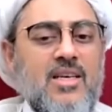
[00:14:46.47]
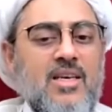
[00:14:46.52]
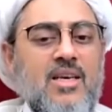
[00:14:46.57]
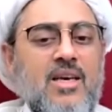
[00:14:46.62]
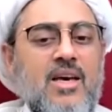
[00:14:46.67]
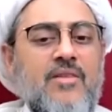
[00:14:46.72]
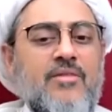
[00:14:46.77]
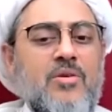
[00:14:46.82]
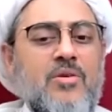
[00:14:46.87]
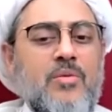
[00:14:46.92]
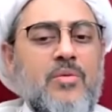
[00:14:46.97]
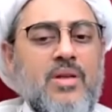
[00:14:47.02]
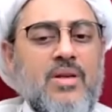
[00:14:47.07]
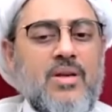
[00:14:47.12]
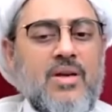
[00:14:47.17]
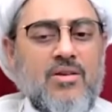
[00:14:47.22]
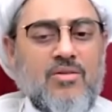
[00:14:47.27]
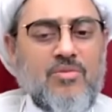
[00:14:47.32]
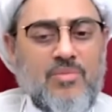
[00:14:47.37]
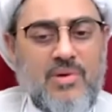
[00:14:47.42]
Everyone
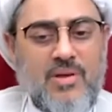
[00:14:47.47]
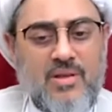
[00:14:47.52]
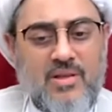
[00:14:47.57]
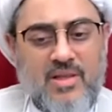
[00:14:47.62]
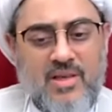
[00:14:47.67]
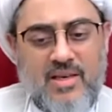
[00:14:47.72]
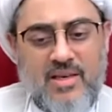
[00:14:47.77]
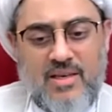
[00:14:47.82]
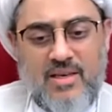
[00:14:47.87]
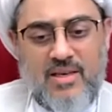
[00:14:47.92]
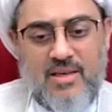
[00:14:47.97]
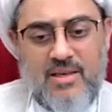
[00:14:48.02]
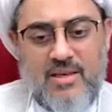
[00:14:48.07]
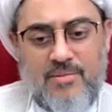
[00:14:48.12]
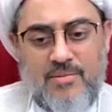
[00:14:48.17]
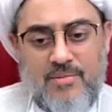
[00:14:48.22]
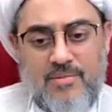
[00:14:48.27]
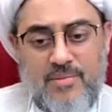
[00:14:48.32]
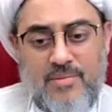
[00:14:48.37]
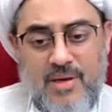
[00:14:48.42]
around me, they
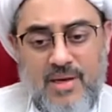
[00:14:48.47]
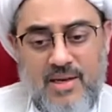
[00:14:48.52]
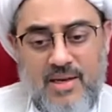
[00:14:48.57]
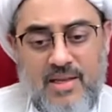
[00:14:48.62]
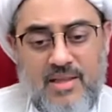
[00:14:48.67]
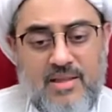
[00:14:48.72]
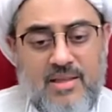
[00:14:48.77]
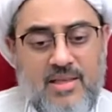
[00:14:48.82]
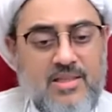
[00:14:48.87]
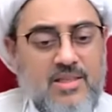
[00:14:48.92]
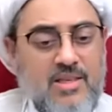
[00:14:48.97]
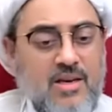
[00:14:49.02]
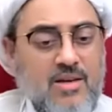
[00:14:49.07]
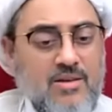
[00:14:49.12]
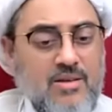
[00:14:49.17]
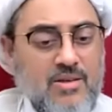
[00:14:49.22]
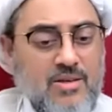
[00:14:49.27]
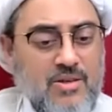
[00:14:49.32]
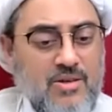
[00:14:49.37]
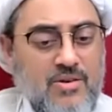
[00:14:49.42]
panicked, they
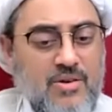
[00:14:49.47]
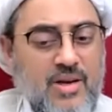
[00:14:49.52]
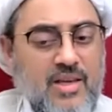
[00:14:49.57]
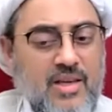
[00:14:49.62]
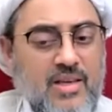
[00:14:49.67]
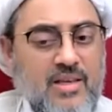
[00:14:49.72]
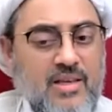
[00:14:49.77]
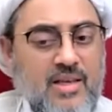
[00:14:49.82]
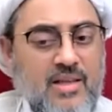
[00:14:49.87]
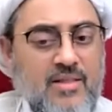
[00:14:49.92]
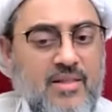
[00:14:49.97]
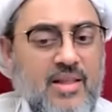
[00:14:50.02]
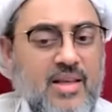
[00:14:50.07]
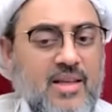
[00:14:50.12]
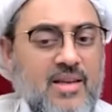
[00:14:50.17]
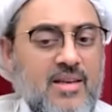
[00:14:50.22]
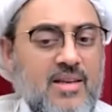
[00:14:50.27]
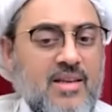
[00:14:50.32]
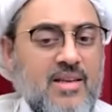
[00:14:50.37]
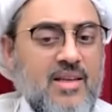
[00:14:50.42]
started crying, and
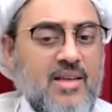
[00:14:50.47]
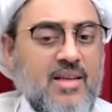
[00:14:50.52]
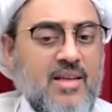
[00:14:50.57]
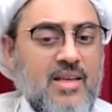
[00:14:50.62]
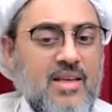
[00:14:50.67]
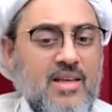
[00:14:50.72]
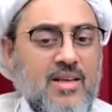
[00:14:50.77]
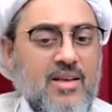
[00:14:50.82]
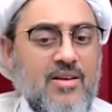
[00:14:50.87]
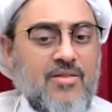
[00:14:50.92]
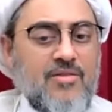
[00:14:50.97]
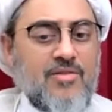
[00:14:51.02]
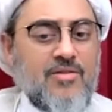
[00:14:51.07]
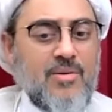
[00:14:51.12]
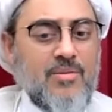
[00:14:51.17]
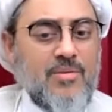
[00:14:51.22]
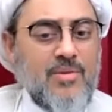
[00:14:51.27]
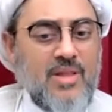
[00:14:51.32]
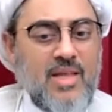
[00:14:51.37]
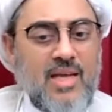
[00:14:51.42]
then
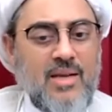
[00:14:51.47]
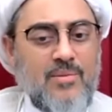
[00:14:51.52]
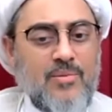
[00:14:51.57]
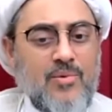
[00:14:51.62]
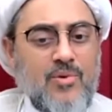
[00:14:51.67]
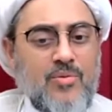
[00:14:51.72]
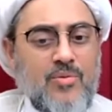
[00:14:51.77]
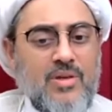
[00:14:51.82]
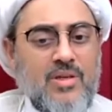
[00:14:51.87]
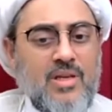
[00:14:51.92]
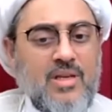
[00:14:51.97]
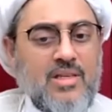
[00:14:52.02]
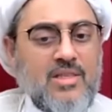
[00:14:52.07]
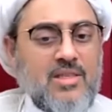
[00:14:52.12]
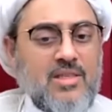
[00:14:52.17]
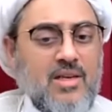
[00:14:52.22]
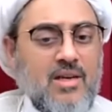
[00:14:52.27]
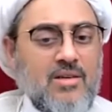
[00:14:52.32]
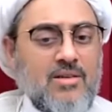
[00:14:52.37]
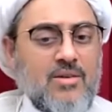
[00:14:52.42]
from that moment I
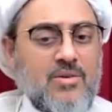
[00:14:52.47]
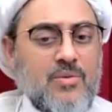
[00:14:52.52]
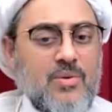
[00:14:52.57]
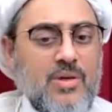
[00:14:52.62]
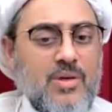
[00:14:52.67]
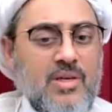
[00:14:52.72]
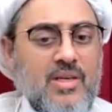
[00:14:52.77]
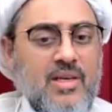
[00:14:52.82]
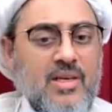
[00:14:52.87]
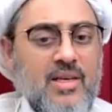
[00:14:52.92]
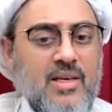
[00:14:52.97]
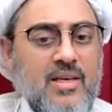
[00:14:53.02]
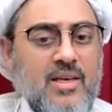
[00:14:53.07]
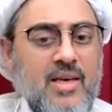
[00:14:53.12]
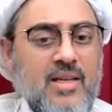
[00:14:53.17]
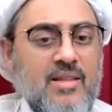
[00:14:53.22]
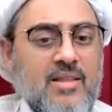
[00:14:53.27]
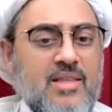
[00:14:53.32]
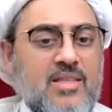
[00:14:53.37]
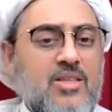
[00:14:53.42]
started working,
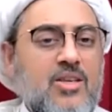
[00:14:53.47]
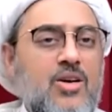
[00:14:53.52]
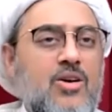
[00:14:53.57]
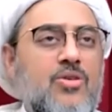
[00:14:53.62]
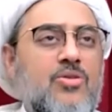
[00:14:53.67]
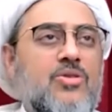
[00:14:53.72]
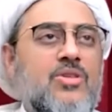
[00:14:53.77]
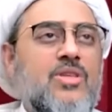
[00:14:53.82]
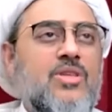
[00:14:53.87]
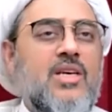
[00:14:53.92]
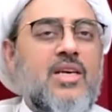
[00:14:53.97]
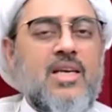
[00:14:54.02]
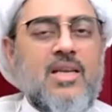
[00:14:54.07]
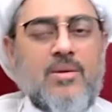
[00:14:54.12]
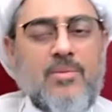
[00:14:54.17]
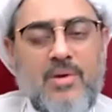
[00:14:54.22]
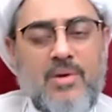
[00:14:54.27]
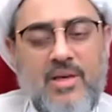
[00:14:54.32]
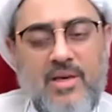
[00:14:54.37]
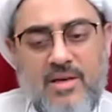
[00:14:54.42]
and this Hawza
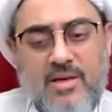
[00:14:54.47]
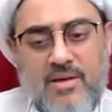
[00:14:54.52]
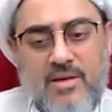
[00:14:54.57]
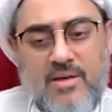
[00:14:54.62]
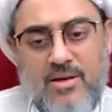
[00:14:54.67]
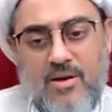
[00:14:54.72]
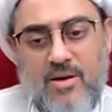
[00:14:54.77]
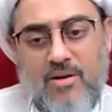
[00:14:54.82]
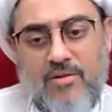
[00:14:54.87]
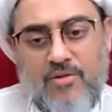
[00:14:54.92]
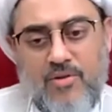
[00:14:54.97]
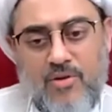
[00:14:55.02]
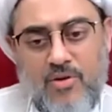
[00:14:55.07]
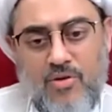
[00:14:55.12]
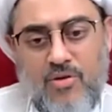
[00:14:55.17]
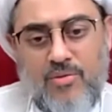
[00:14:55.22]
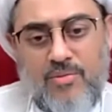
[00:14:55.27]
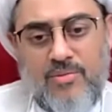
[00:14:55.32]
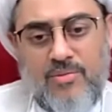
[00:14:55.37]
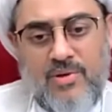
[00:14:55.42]
Ilmiya of
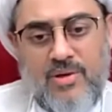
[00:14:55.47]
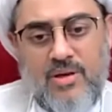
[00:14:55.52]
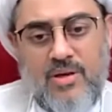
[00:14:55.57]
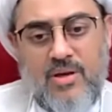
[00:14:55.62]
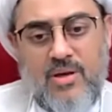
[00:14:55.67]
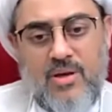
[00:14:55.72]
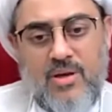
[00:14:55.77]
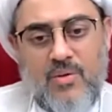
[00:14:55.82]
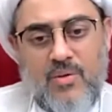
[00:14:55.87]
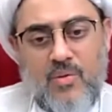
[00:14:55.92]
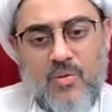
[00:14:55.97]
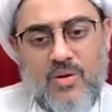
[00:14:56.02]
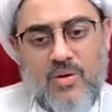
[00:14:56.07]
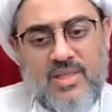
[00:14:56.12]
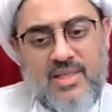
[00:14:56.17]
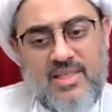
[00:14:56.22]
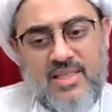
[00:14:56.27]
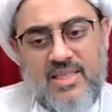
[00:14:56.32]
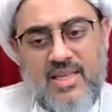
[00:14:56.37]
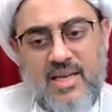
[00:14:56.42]
Qom was
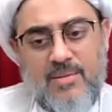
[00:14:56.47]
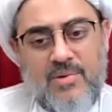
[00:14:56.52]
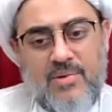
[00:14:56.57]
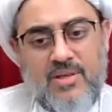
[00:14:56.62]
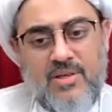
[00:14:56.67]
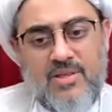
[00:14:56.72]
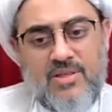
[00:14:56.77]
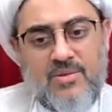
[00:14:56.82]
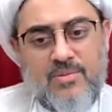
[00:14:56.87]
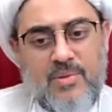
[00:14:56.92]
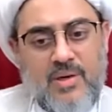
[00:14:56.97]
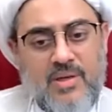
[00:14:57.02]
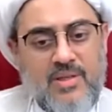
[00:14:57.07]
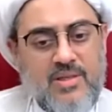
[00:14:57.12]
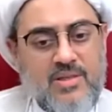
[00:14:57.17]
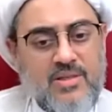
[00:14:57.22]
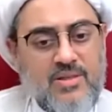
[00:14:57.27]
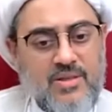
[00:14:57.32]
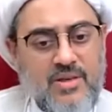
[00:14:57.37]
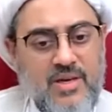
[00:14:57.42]
established by
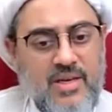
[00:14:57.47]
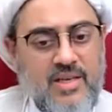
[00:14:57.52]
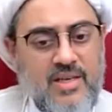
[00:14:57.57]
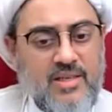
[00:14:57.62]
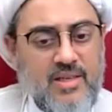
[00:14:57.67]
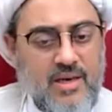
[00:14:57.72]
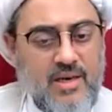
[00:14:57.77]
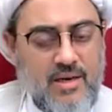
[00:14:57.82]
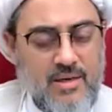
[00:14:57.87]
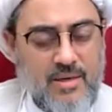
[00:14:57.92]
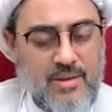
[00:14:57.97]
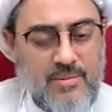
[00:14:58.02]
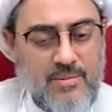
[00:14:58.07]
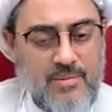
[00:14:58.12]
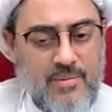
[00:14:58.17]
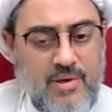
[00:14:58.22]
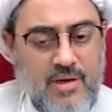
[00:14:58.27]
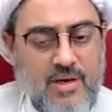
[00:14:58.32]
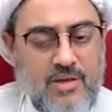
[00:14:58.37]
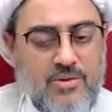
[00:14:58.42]
this great
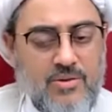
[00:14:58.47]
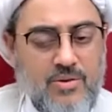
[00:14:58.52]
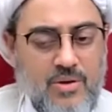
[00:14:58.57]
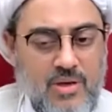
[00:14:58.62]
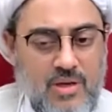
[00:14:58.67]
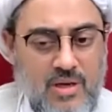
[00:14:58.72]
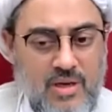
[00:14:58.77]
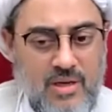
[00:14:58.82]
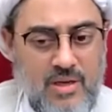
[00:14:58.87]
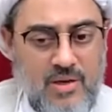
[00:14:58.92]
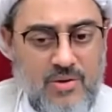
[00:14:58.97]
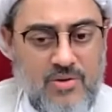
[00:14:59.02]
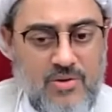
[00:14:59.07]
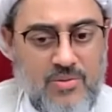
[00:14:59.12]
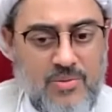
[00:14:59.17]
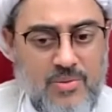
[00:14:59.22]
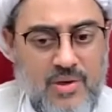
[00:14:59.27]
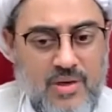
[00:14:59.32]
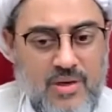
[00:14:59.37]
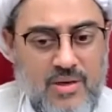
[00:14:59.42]
alim, Ayatullah
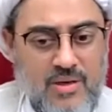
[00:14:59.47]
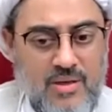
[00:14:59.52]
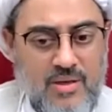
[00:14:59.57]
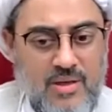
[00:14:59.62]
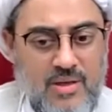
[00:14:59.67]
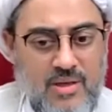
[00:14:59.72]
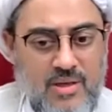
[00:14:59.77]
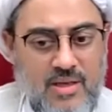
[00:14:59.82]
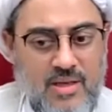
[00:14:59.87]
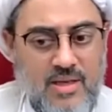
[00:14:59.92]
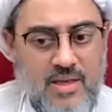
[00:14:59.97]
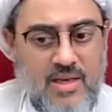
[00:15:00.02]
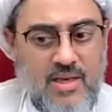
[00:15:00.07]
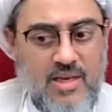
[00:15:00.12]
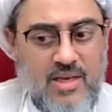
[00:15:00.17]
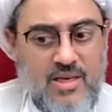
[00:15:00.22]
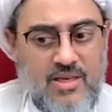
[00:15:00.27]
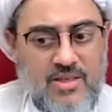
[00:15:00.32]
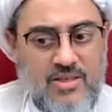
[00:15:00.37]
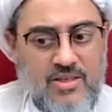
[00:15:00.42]
al-Uzma,
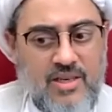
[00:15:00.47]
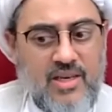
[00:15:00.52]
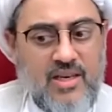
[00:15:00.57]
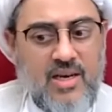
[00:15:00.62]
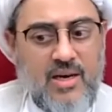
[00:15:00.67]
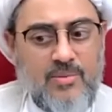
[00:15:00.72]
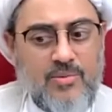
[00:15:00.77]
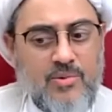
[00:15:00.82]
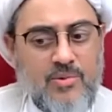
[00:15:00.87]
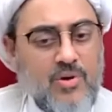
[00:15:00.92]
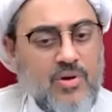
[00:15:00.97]
Sheikh Abdul